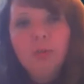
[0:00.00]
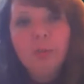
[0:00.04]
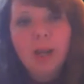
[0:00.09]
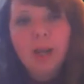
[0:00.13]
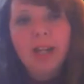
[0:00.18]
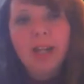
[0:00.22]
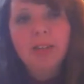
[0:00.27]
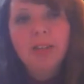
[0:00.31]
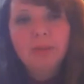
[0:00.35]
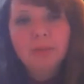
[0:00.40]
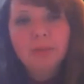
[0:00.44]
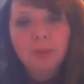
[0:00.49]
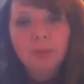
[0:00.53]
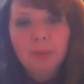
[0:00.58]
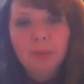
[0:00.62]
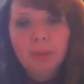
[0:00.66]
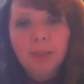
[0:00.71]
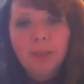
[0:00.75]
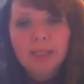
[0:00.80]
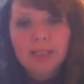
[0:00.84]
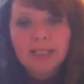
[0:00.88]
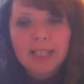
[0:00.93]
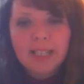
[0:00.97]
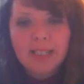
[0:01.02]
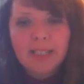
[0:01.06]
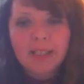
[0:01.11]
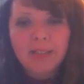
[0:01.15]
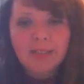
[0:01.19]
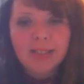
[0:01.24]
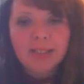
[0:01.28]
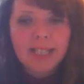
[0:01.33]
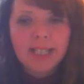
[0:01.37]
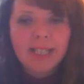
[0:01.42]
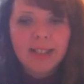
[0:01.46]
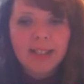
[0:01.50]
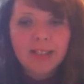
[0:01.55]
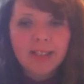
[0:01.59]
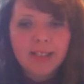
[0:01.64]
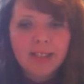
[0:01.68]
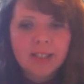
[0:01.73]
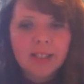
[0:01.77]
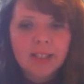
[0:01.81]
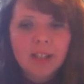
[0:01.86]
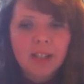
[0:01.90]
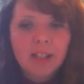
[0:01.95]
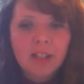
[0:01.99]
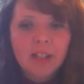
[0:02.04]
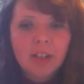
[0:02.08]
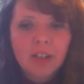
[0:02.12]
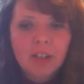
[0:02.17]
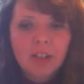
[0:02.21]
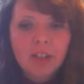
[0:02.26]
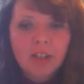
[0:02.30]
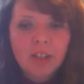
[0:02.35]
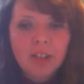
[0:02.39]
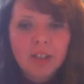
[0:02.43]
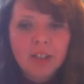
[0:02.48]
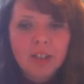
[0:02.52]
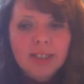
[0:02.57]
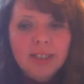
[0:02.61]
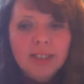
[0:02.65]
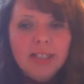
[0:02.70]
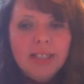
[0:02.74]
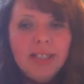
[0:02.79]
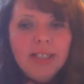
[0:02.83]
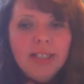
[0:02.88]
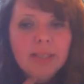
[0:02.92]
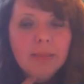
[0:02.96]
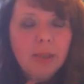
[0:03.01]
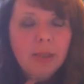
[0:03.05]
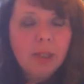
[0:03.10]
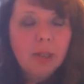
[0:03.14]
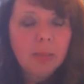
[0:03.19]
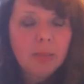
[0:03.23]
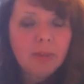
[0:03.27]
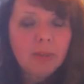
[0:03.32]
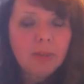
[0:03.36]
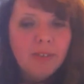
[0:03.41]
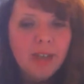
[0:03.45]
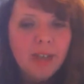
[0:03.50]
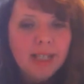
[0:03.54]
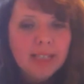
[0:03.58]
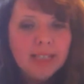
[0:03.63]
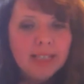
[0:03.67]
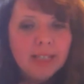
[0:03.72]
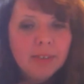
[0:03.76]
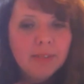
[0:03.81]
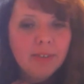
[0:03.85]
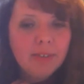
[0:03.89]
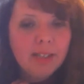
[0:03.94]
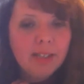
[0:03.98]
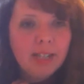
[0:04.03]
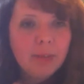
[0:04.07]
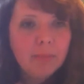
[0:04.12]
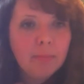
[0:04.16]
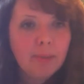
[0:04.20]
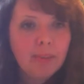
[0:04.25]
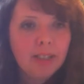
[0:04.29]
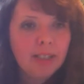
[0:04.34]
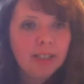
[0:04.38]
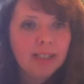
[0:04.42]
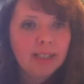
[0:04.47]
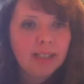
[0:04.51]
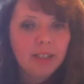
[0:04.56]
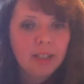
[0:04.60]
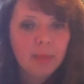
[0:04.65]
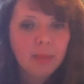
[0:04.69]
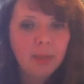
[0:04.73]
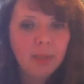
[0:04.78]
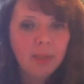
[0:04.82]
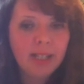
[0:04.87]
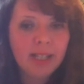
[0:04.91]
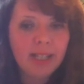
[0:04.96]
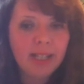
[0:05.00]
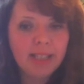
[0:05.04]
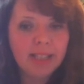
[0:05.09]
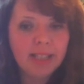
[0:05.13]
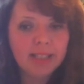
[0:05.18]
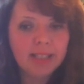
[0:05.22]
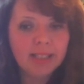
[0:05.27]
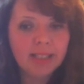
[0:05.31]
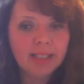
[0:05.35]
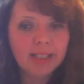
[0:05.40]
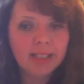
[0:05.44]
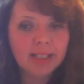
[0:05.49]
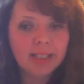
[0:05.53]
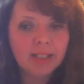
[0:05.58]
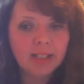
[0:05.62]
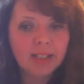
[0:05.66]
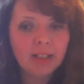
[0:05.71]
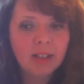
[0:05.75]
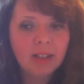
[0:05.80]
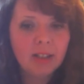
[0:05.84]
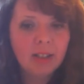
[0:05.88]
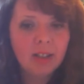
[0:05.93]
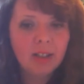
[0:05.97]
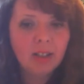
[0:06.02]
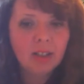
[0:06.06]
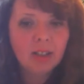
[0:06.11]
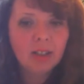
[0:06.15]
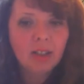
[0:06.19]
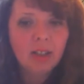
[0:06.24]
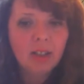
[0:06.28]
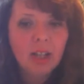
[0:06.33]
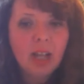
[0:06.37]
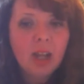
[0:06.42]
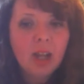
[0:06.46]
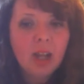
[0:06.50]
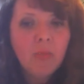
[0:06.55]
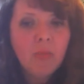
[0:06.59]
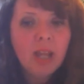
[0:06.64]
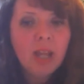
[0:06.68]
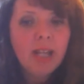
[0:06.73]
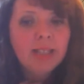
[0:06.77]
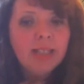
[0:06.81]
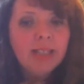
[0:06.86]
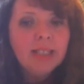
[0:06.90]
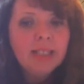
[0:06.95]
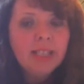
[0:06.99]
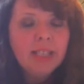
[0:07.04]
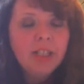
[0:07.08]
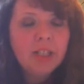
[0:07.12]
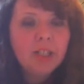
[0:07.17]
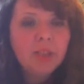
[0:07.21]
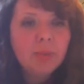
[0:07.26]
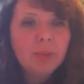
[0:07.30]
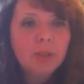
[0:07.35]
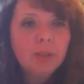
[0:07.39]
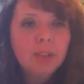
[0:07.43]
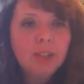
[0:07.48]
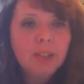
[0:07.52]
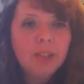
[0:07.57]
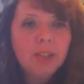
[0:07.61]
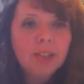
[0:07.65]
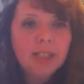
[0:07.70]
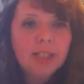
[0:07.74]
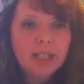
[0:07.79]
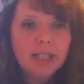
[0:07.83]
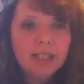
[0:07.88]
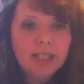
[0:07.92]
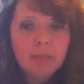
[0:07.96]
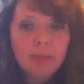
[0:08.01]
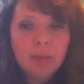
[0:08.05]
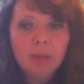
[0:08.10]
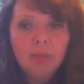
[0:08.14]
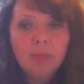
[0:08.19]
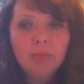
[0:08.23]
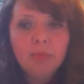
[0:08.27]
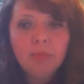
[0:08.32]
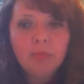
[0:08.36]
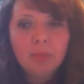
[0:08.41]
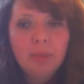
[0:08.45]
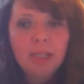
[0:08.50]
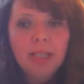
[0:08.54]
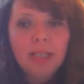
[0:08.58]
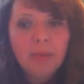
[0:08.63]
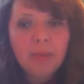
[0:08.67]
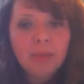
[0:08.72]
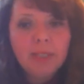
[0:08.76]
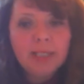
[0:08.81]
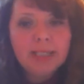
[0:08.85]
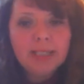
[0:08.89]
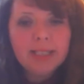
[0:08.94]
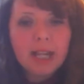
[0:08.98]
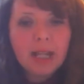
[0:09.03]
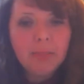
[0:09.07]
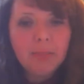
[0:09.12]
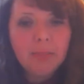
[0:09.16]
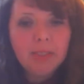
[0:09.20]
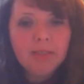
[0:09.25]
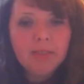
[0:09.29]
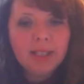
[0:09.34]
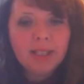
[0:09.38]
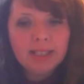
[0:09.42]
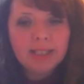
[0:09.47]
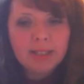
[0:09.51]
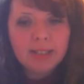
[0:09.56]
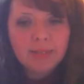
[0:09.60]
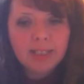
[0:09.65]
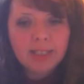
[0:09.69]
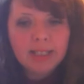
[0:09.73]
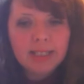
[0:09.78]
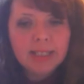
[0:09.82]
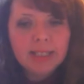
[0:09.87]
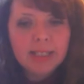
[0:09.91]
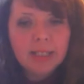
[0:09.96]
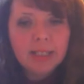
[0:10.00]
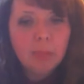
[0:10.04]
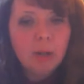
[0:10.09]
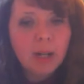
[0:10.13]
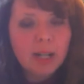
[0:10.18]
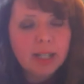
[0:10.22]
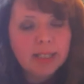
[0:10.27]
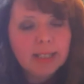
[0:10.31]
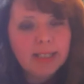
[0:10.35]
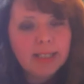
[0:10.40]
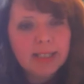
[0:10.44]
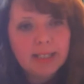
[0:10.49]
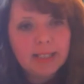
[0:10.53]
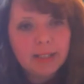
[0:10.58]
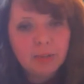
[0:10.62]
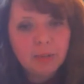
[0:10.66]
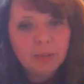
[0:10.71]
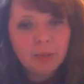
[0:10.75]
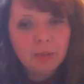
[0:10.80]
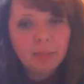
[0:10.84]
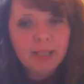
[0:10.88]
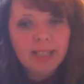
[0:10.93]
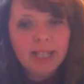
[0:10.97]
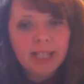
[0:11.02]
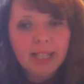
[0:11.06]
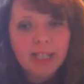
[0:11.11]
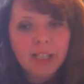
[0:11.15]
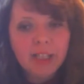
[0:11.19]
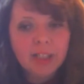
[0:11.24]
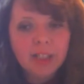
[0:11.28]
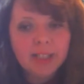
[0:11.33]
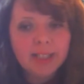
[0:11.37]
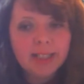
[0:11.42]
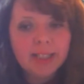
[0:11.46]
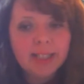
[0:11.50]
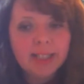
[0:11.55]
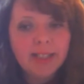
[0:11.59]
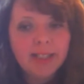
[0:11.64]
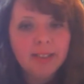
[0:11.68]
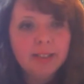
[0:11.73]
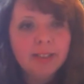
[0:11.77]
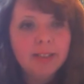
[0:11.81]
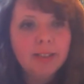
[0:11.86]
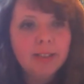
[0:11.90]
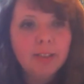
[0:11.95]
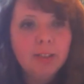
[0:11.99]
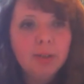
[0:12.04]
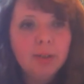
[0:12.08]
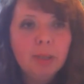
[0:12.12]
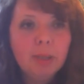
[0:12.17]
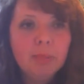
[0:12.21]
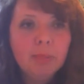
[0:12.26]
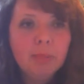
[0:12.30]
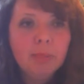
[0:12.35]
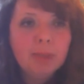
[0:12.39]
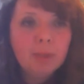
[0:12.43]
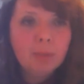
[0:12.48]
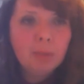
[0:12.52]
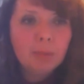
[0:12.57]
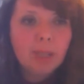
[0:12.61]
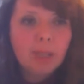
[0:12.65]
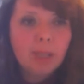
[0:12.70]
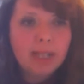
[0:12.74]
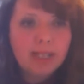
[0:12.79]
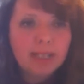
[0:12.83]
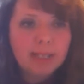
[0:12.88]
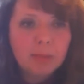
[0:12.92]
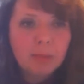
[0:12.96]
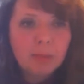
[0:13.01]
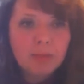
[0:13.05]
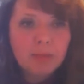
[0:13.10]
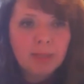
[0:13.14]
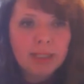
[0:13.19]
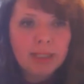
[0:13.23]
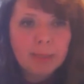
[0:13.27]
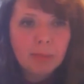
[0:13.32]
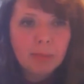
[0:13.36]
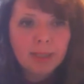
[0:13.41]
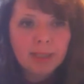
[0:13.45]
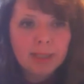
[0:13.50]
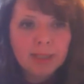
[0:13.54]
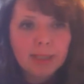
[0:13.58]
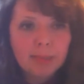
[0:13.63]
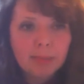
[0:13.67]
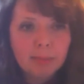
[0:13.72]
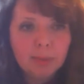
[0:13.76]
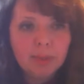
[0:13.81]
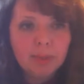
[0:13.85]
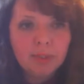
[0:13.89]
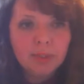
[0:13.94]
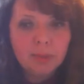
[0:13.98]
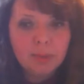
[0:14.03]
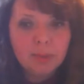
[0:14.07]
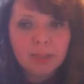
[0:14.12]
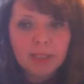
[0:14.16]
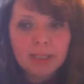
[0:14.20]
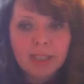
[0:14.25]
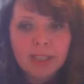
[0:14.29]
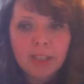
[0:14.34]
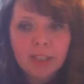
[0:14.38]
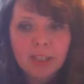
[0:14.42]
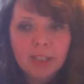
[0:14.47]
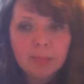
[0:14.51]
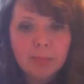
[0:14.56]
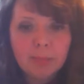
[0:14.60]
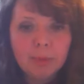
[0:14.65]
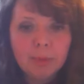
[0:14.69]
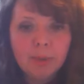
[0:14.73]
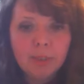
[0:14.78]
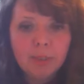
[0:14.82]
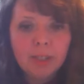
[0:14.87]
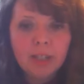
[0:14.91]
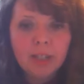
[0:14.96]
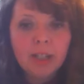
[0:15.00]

way of grouping a set of skills that students need to become effective and empathetic communicators. And as teachers, once you start to become familiar with the types of activities that practice different mediation skills, you'll be able to apply some of these principles from the teacher's book